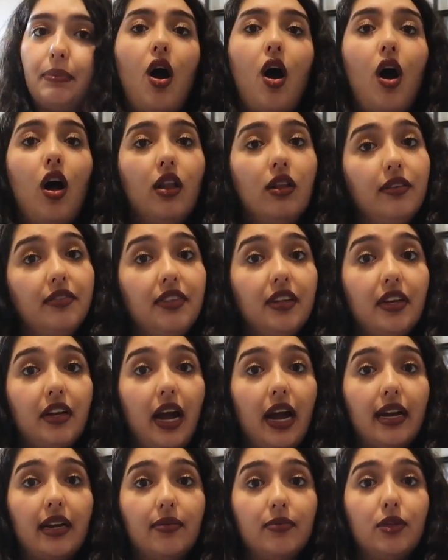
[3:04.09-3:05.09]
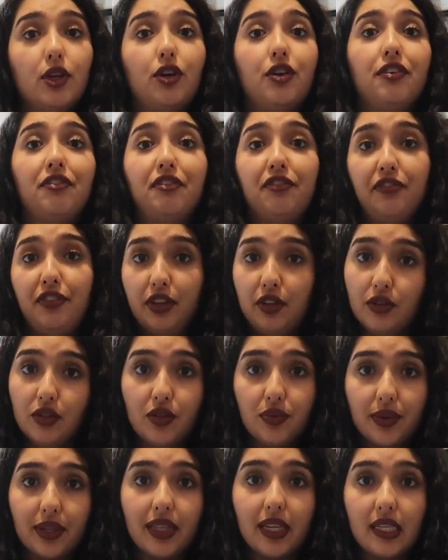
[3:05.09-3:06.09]
All of their items are infused
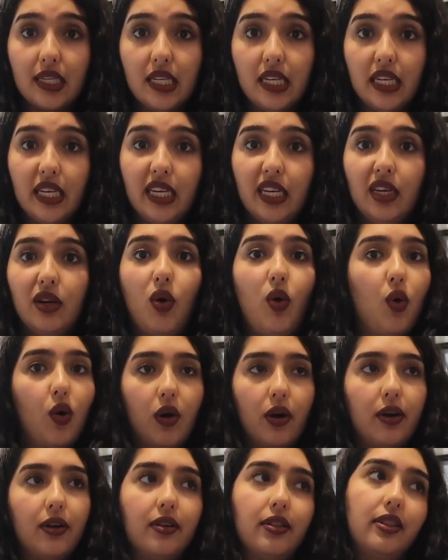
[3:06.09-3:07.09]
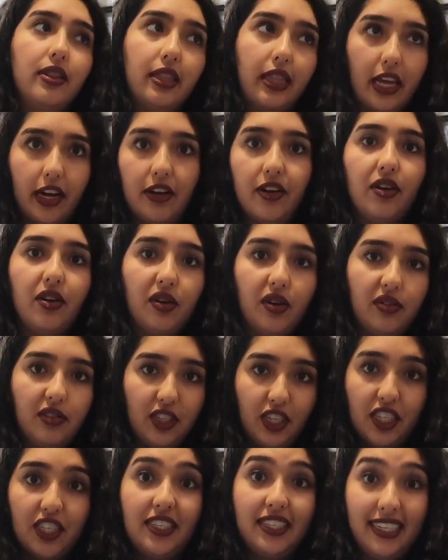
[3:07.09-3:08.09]
with a tea, or they're
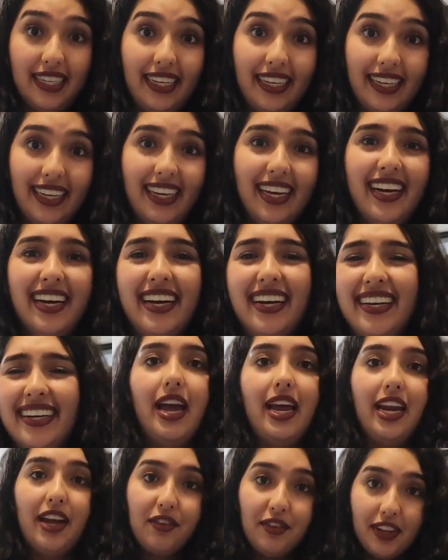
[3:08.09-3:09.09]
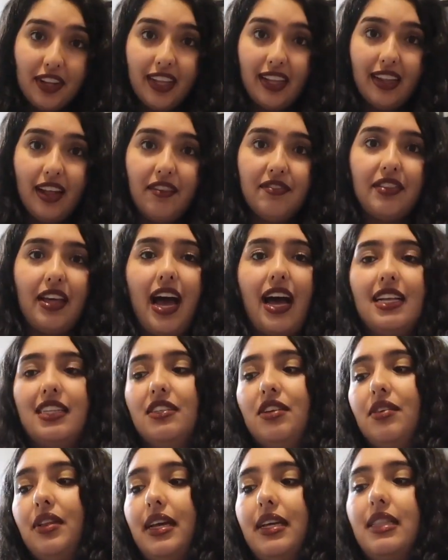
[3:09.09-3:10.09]
just tea. And I really love that.
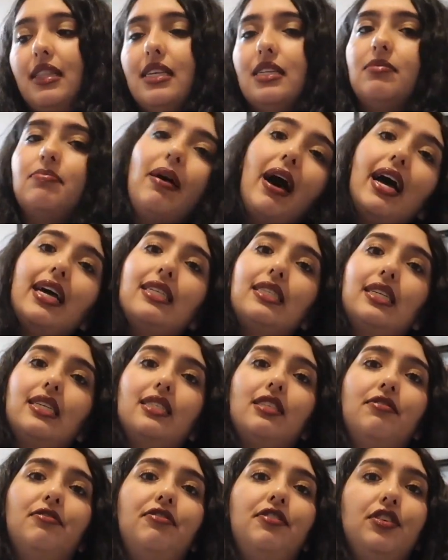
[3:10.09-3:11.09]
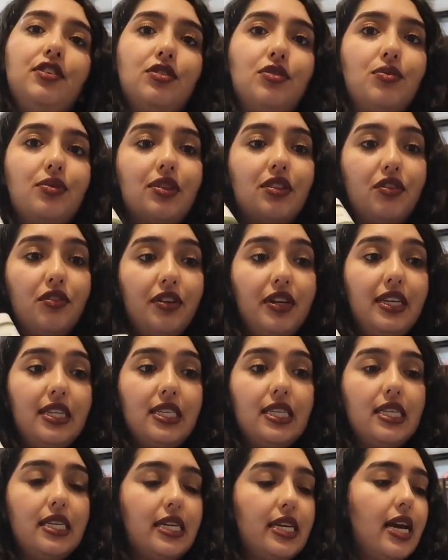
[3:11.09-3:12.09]
So like this mask is infused with green
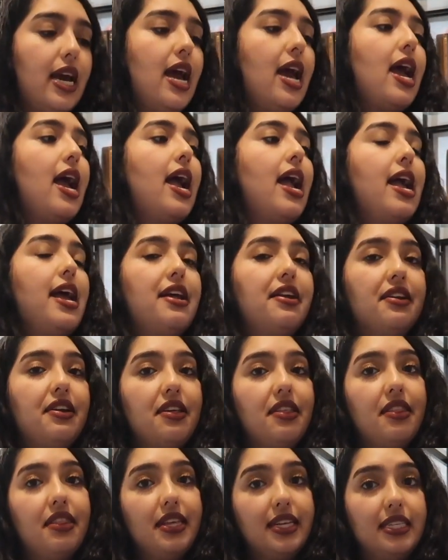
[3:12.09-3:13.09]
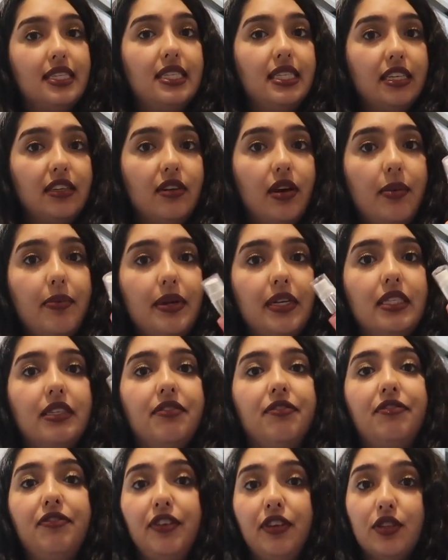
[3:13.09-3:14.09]
tea, and this serum is
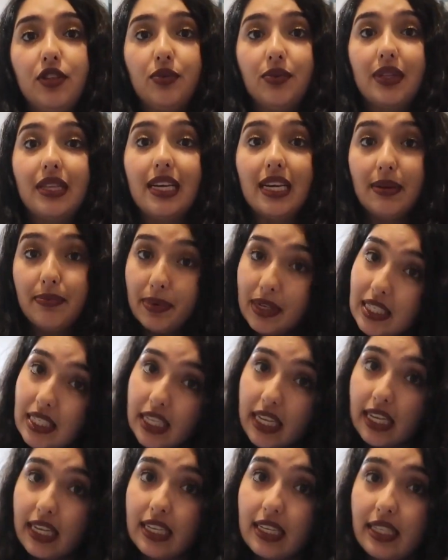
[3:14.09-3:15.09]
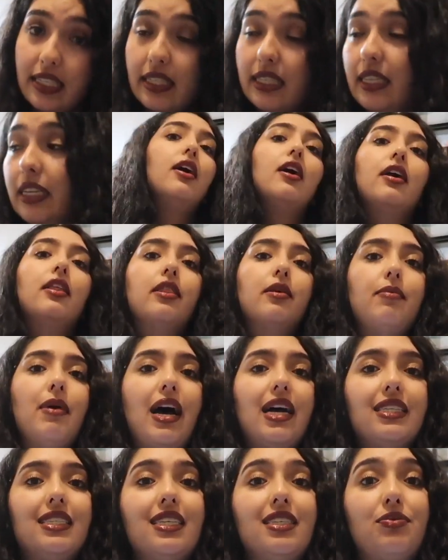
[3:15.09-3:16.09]
infused with hibiscus. The
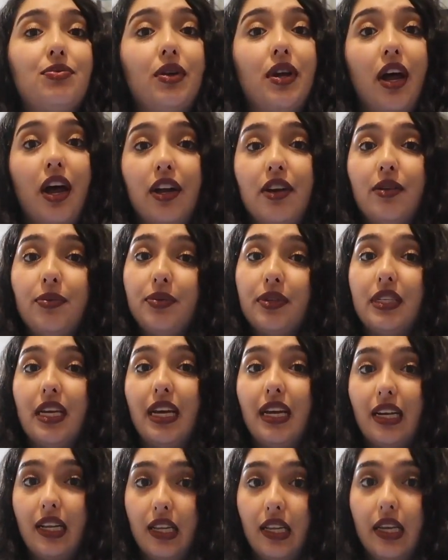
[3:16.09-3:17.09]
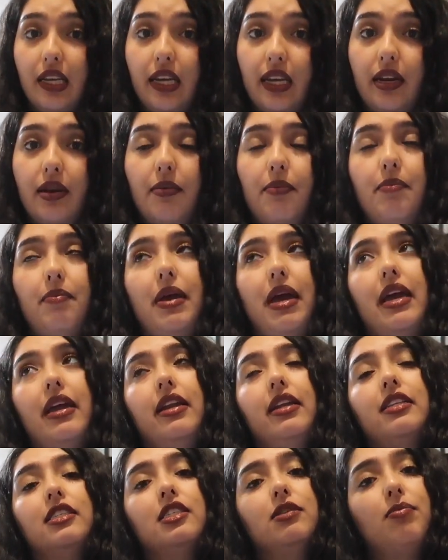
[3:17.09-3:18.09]
mask is 100% clean, made
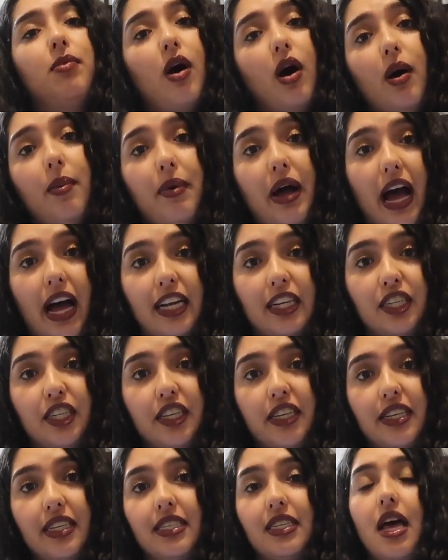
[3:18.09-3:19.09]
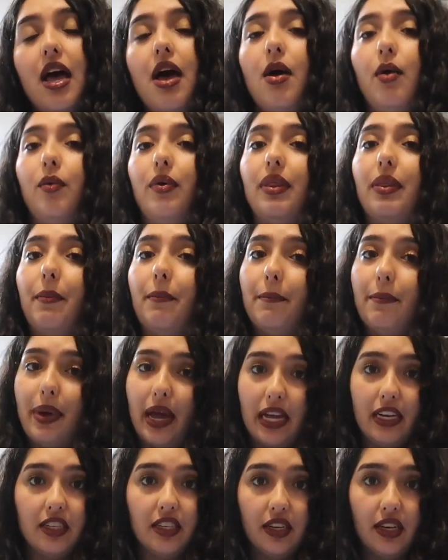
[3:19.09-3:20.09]
in small batches, with
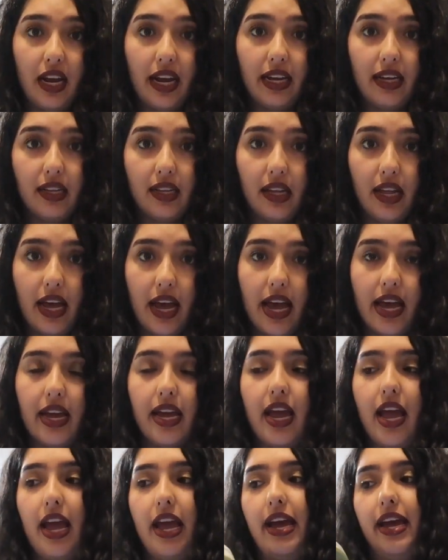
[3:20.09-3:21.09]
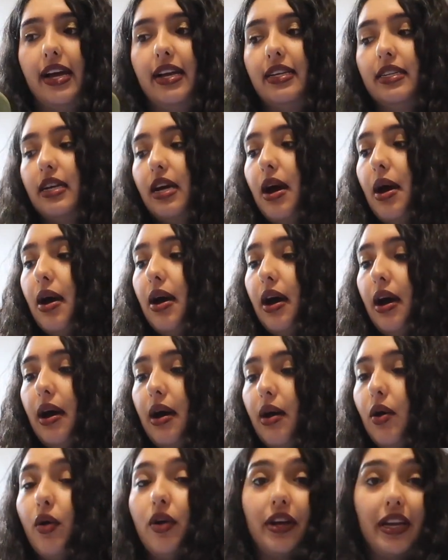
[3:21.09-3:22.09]
bentonite clay and
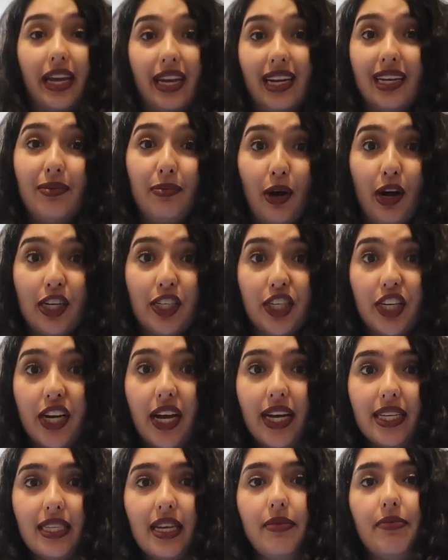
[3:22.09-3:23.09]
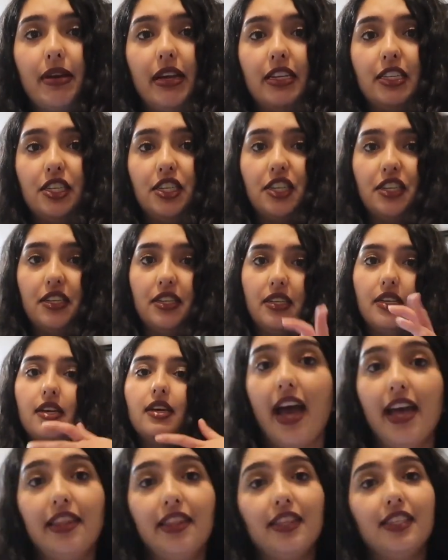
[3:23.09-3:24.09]
organic matcha, as I mentioned.
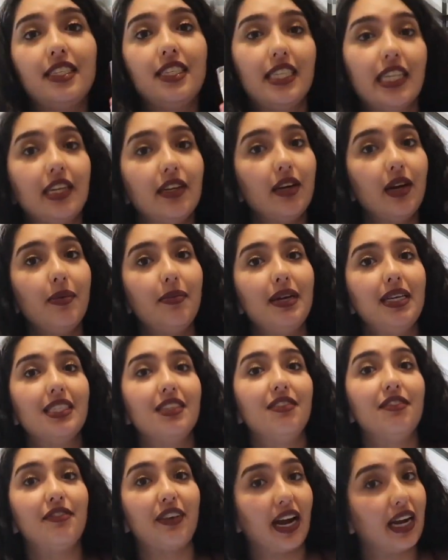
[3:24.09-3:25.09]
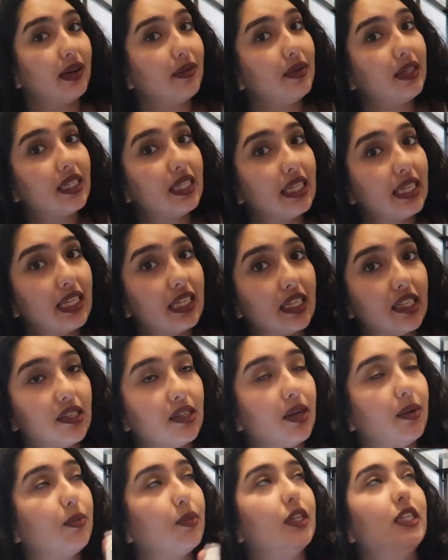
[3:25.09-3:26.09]
And the serum is a vitamin C
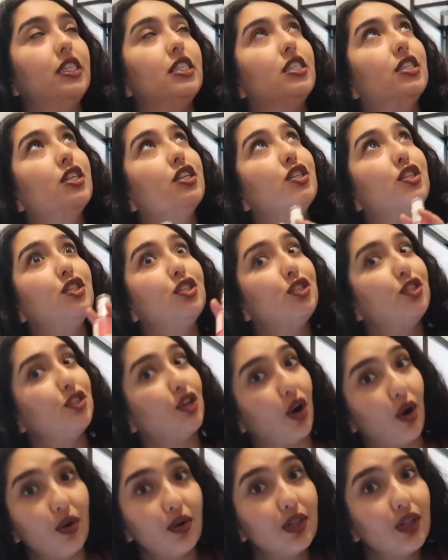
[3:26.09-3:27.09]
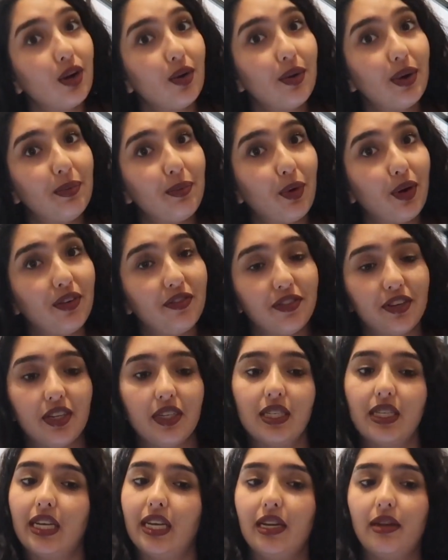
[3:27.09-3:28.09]
serum, which is so important for your
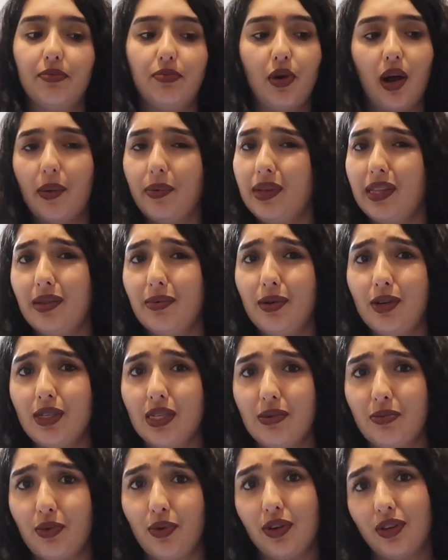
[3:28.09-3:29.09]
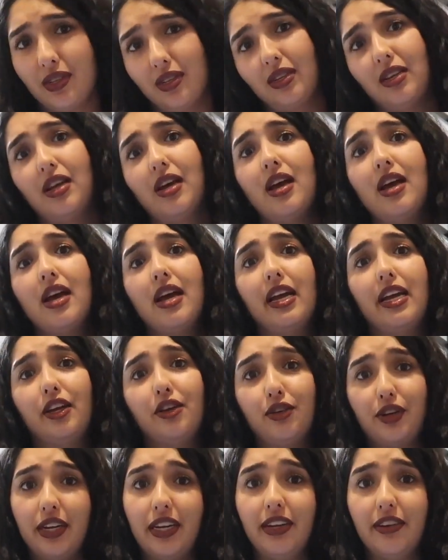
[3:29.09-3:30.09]
skin. Probably the most important
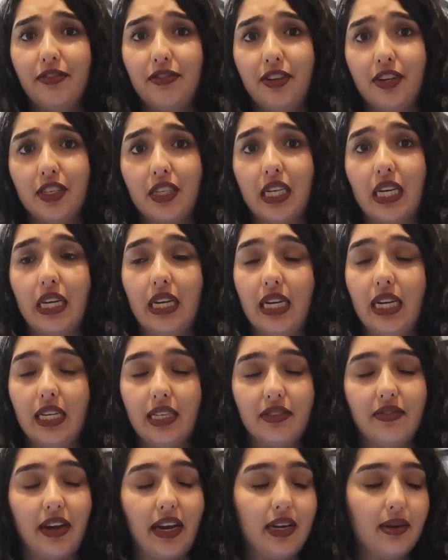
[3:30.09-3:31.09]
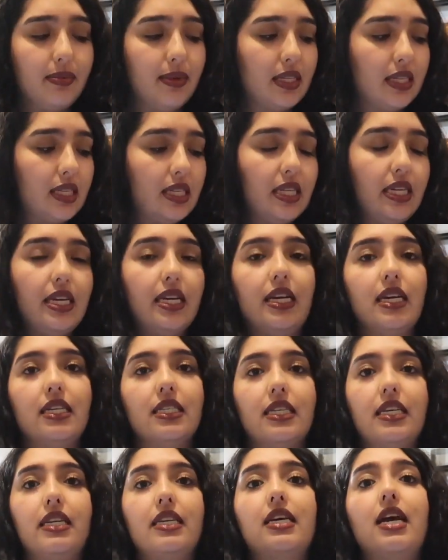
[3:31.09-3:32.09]
ingredient for your skin is vitamin C, because
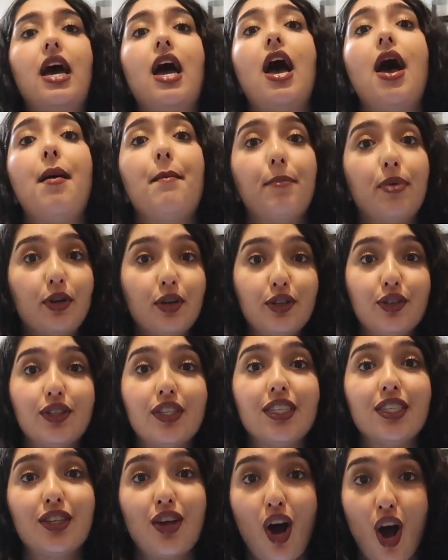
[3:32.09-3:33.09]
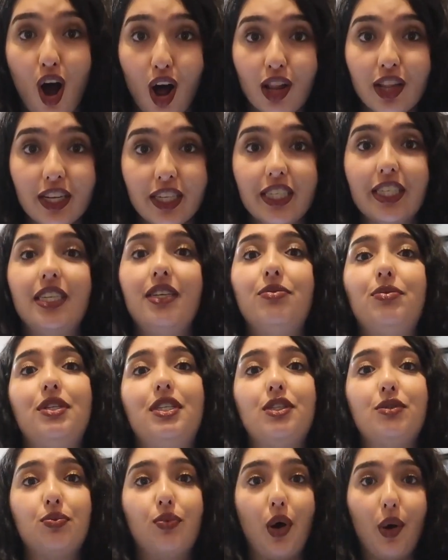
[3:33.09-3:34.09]
it produces collagen, which
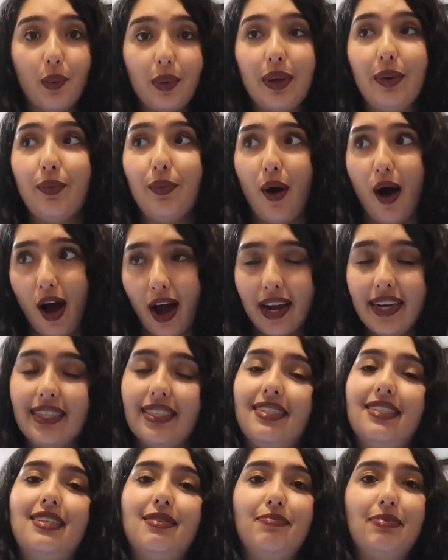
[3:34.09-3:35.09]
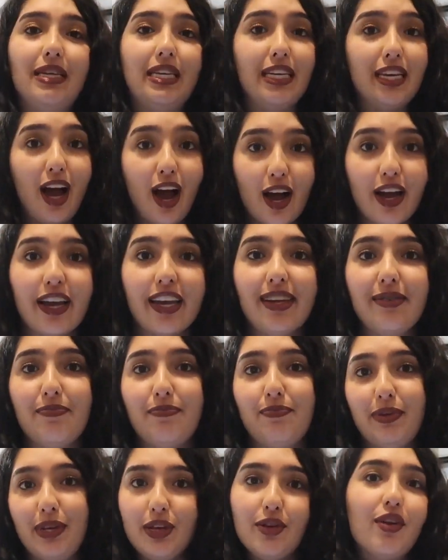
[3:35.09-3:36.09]
is what we want to be young and
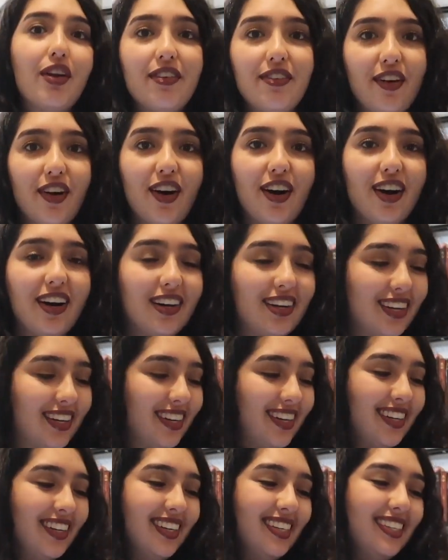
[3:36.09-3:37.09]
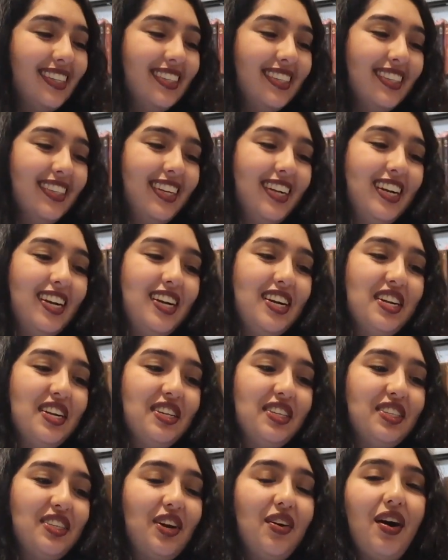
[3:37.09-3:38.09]
beautiful.
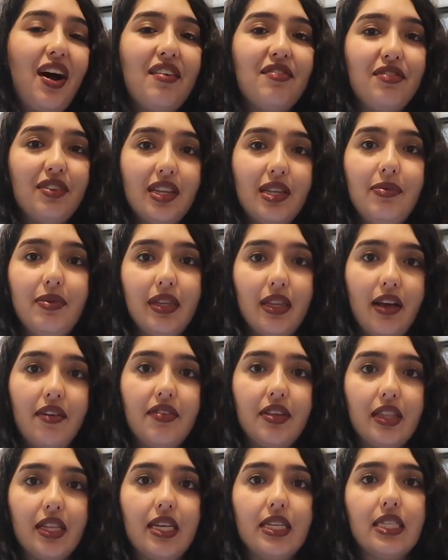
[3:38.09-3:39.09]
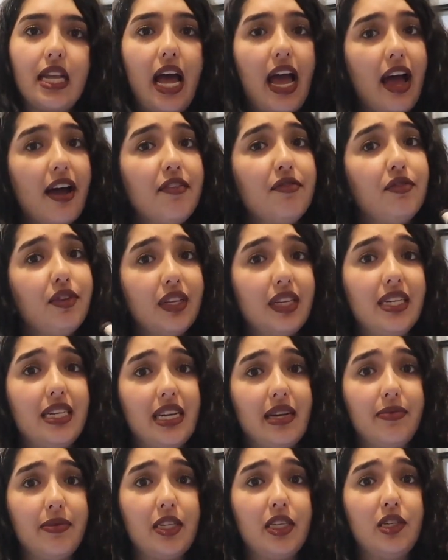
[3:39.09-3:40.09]
So I've really been loving these. I have really
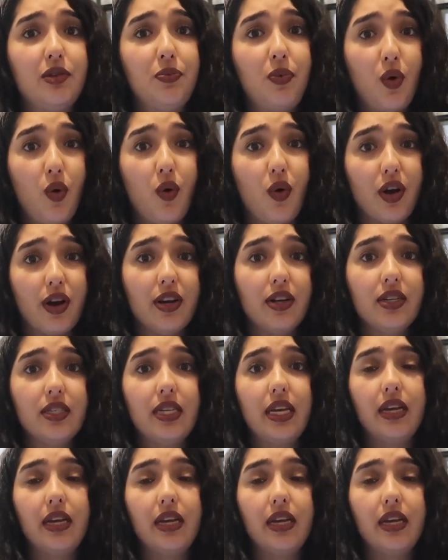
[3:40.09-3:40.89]
damaged pores.